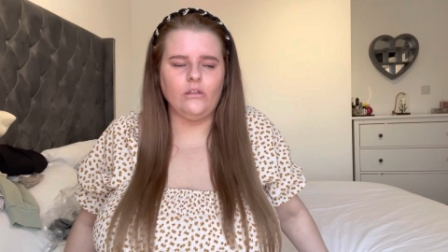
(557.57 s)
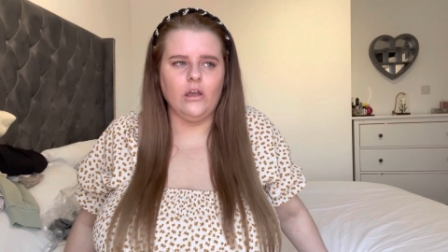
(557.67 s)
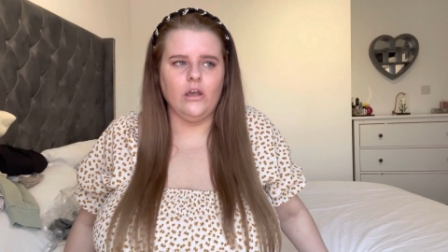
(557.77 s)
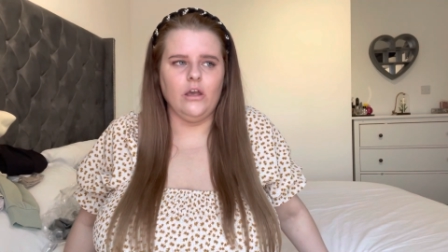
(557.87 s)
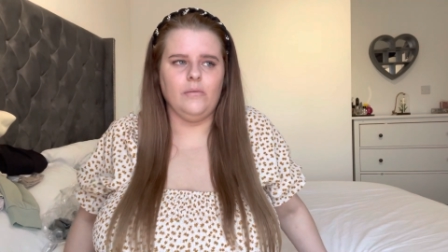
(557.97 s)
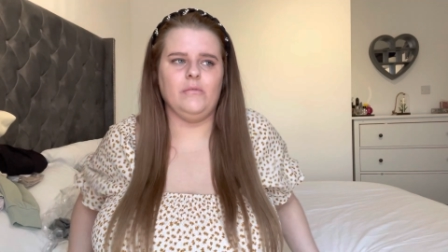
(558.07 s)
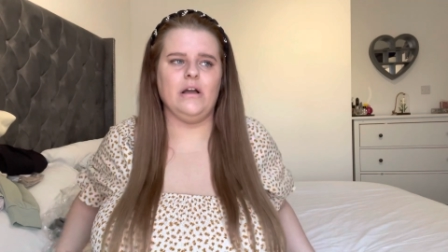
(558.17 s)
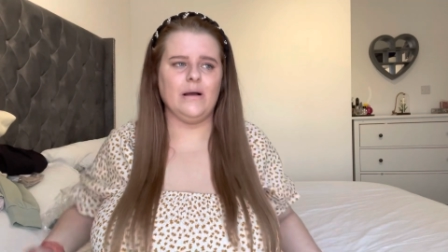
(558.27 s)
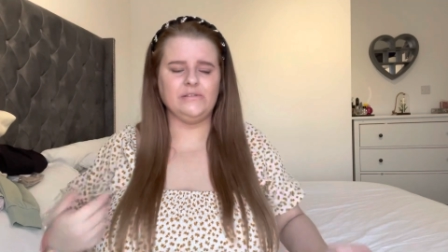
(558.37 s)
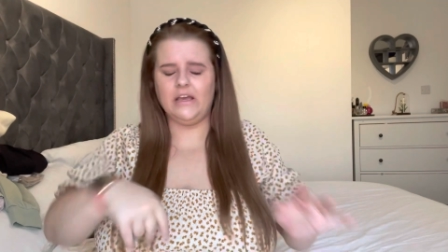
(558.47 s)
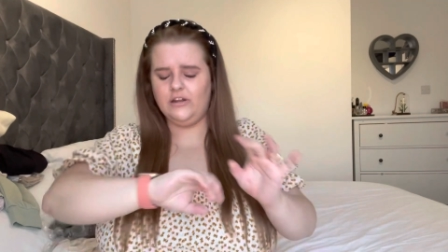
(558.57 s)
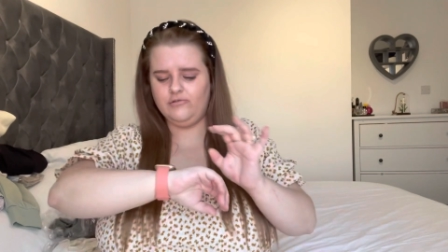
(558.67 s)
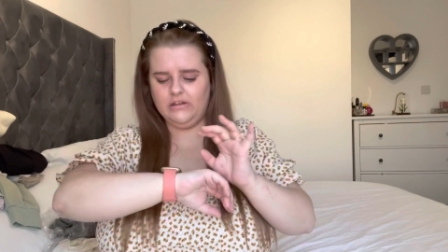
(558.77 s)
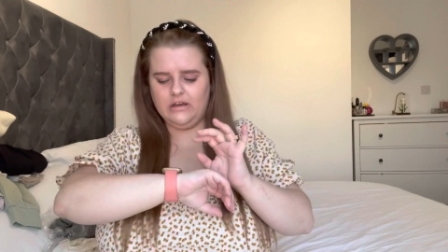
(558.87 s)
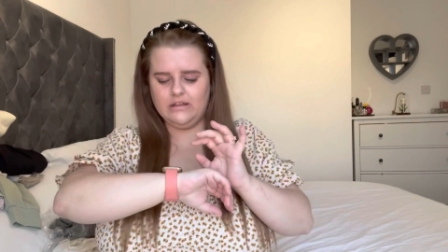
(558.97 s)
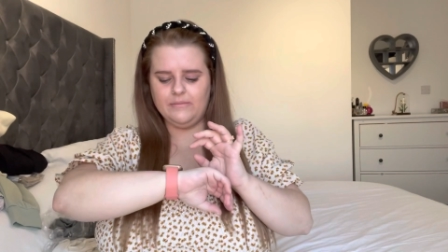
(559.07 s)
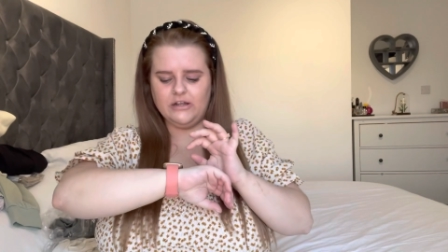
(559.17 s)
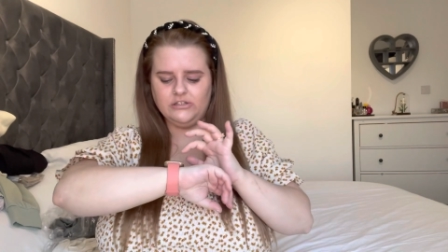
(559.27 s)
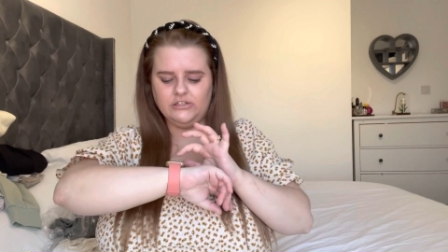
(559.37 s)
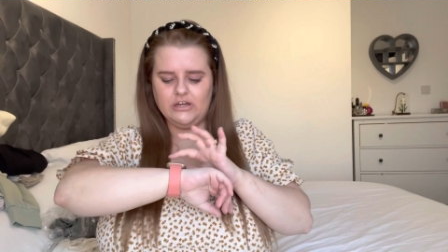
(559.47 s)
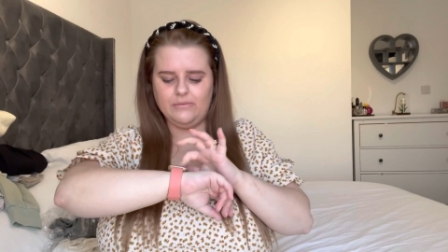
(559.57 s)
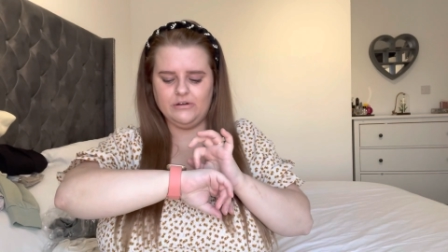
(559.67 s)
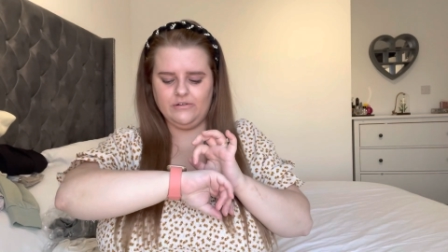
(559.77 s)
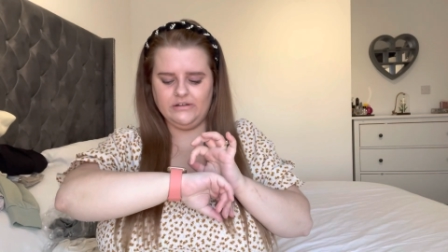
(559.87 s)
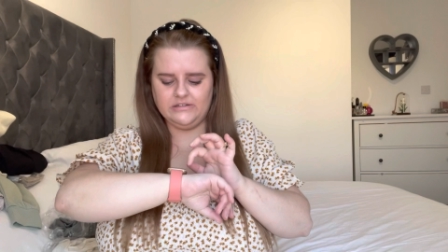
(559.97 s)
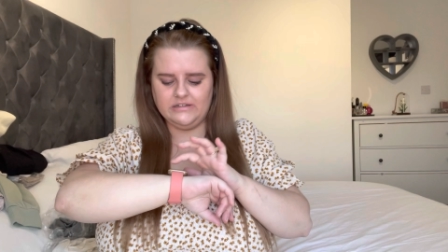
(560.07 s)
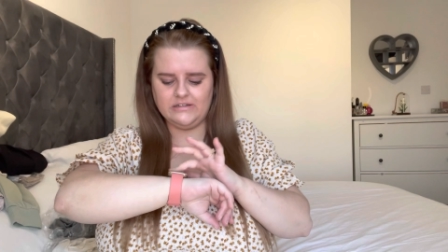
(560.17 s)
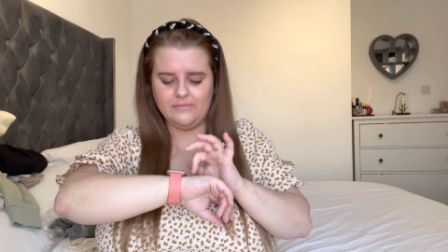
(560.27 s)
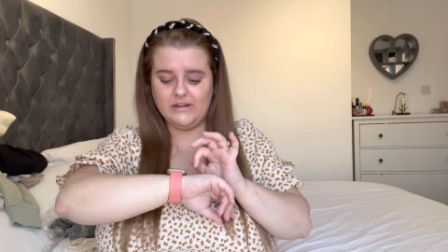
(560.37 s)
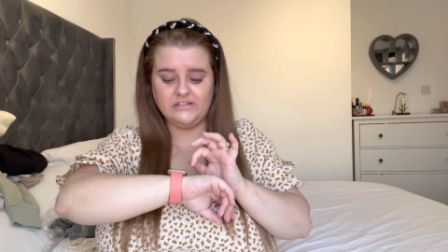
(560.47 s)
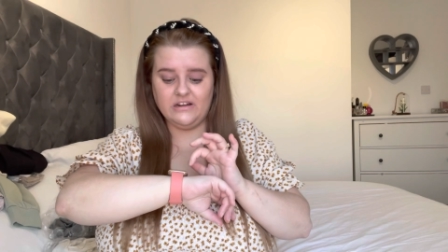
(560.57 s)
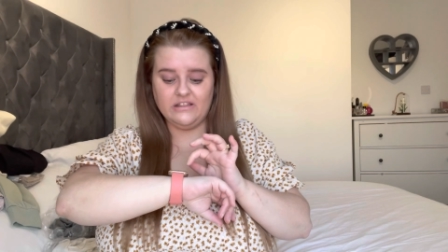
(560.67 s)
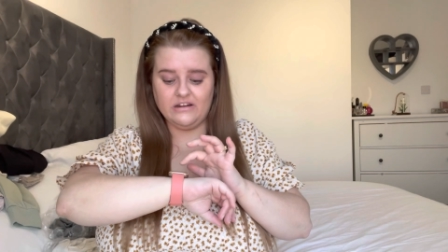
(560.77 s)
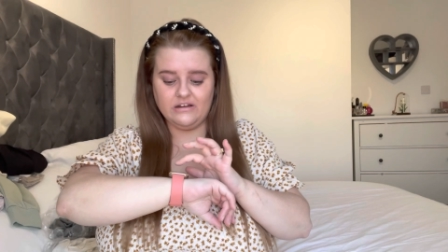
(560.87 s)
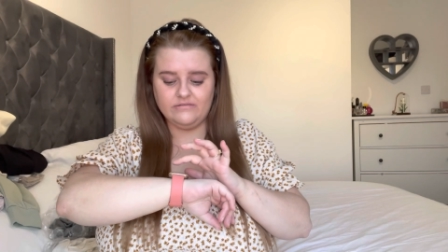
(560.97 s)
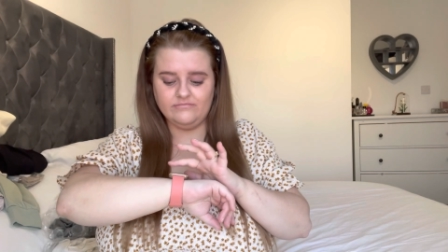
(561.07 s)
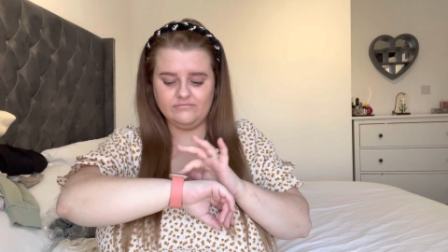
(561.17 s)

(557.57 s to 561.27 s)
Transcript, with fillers: um, I'm saying it's really hot. Let me actually check what degrees it is. I bet it's not that hot.